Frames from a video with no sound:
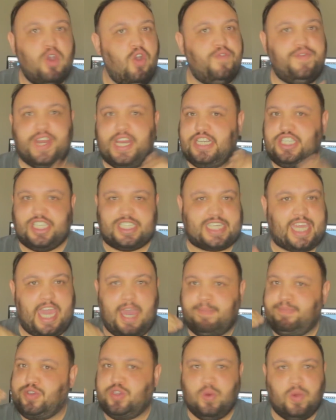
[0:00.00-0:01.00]
moving and just
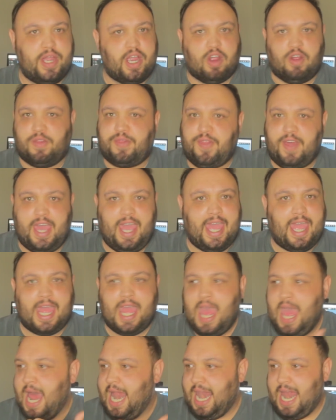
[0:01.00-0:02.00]
kept doing her
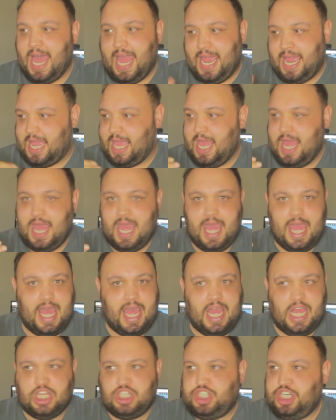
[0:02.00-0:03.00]
thing. Like
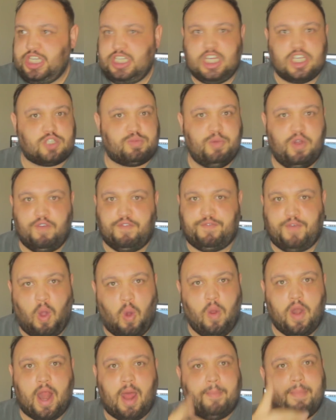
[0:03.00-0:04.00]
she just moved
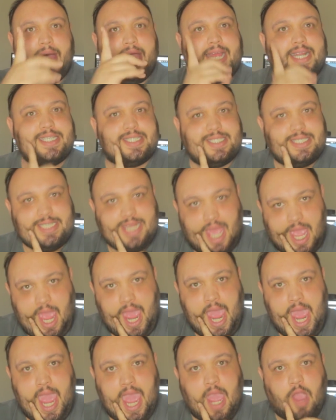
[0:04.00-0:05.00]
forward. I'm like,
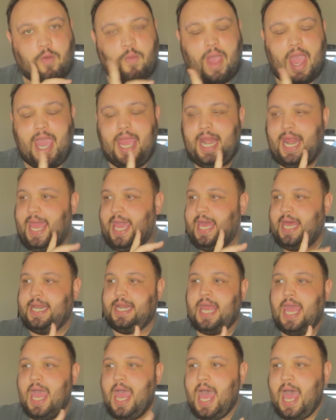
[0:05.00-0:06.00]
"Dang, right?"
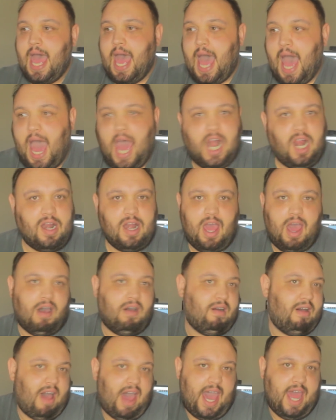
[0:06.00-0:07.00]
And I don't
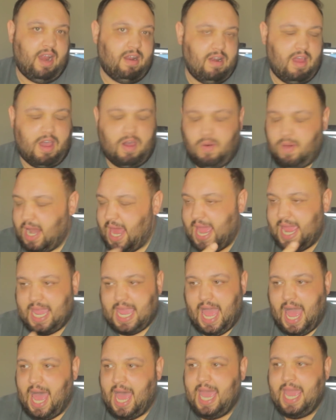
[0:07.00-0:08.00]
know. I don't know.
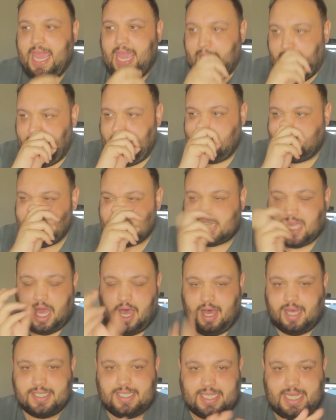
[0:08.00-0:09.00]
Like I I am just
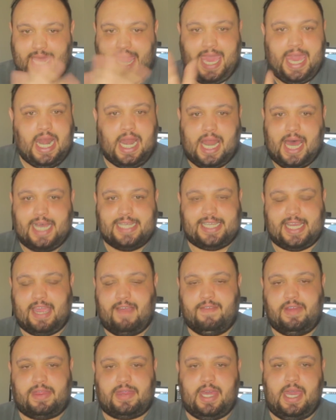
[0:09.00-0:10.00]
constantly analyzing
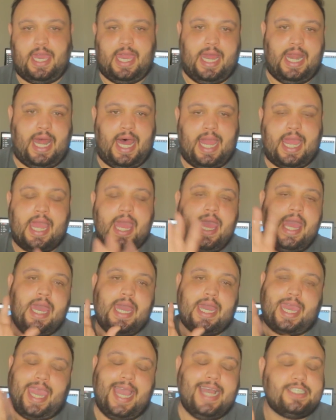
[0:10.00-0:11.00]
everything and like
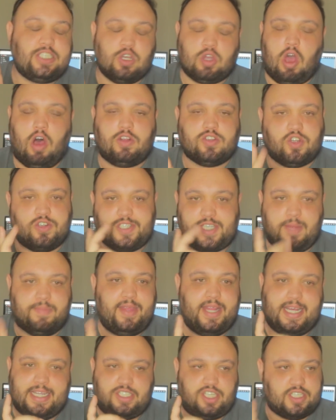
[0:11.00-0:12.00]
cancel culture is
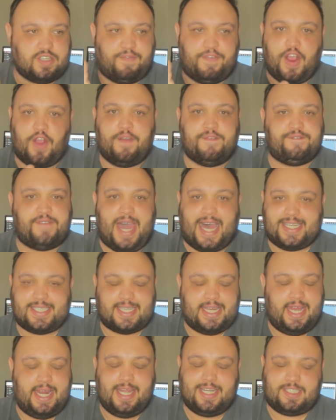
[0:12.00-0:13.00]
something that's just very
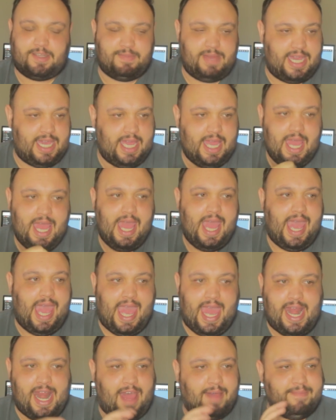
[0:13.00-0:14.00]
fascinating to me,
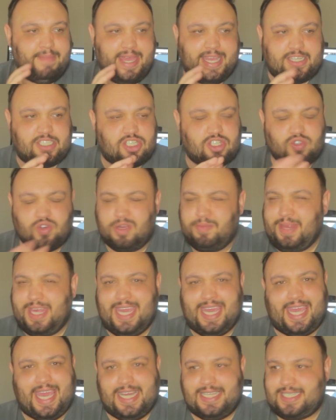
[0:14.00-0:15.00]
and I'm
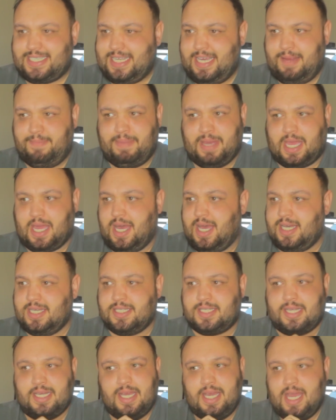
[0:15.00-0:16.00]
extremely against it
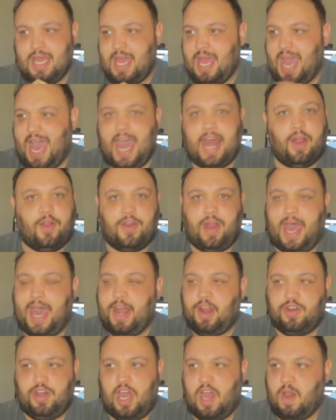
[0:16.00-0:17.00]
because I don't
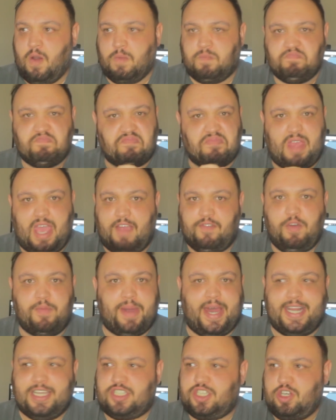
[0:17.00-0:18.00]
I don't know.
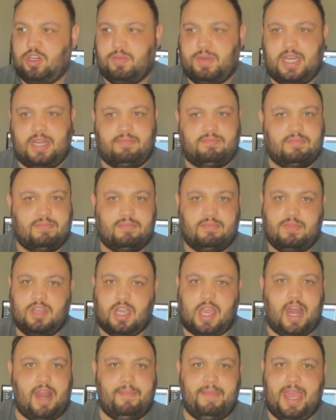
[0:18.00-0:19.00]
Everybody's human.
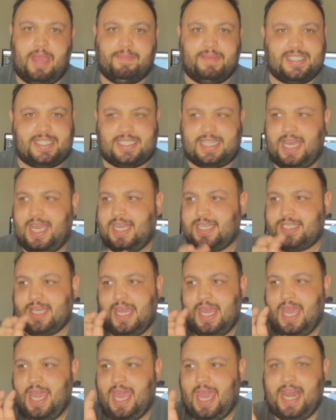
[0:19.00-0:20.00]
They're gonna make mistakes,
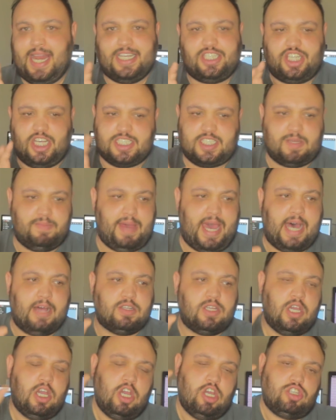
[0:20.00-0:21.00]
and it's just
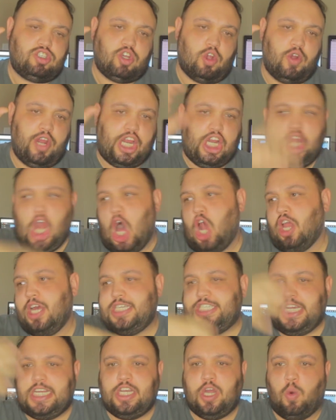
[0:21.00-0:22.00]
about turning
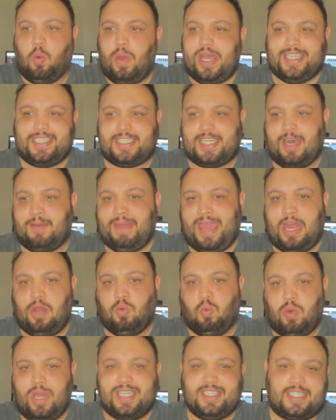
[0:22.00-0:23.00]
knowledge into wisdom,
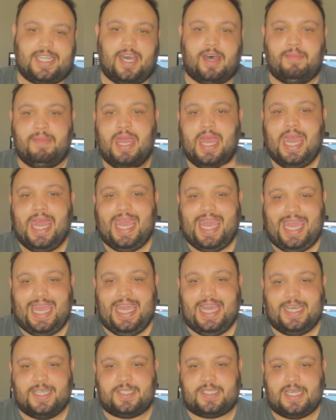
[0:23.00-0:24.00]
and wisdom
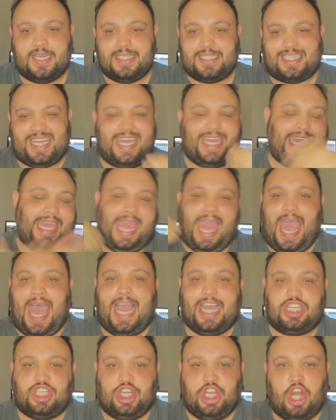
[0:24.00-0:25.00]
is taking
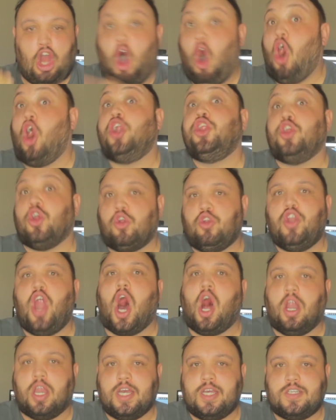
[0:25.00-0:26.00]
action on your
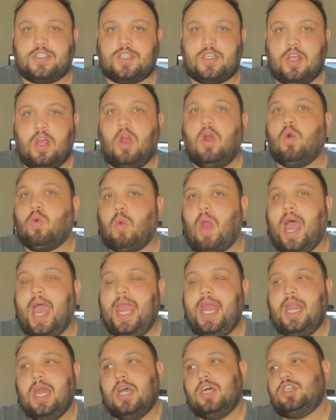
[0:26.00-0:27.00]
knowledge,
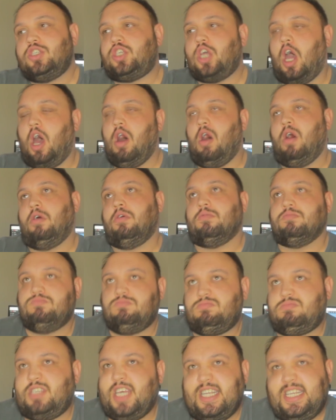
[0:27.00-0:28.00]
right? So
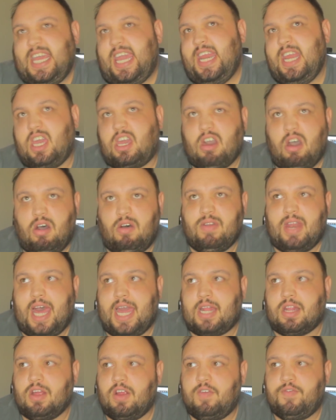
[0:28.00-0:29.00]
did Dani Cohn
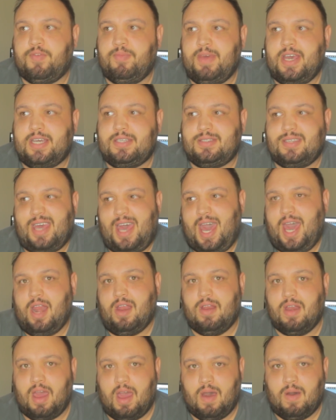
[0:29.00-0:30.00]
like learn from this? I
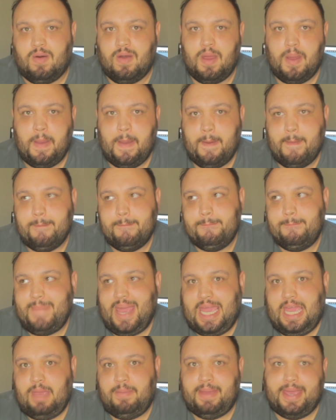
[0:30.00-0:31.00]
don't know.
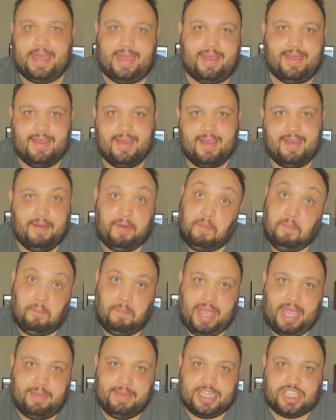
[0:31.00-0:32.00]
Maybe.
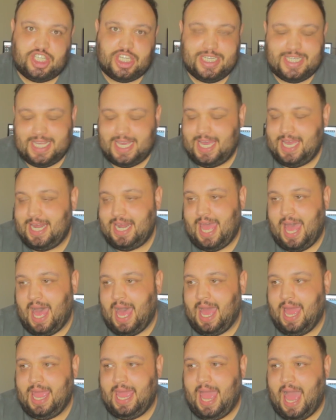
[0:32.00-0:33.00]
Maybe she did.
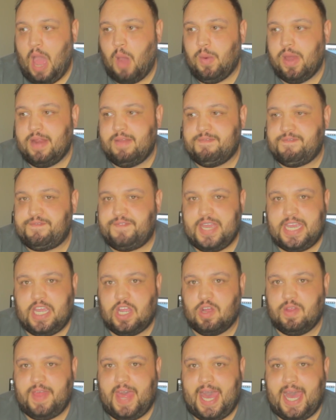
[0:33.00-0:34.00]
I, I would
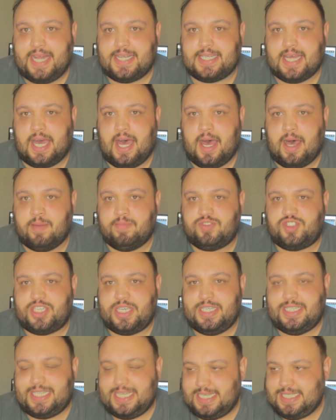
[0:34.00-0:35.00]
figure that um,
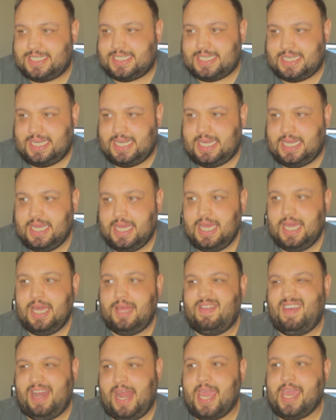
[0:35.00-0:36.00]
she did see
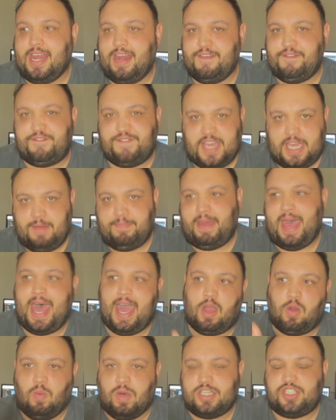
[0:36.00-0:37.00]
the negative
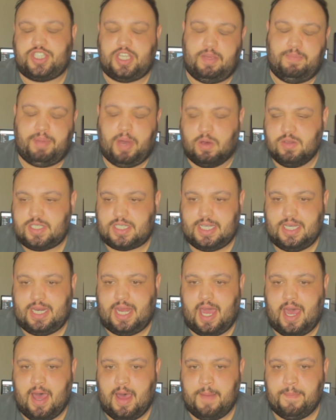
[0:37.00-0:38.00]
feedback once she
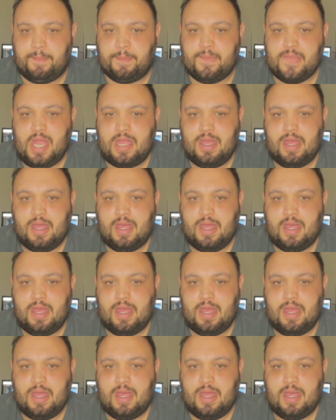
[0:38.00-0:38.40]
posted um,